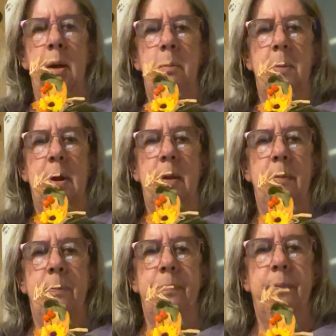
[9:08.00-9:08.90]
But
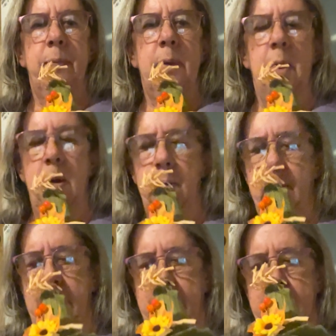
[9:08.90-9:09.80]

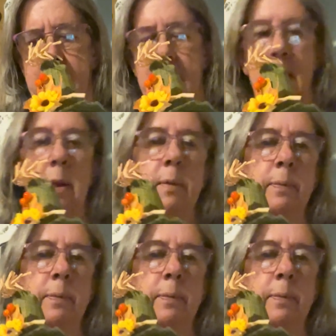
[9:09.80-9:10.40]
otherwise than that,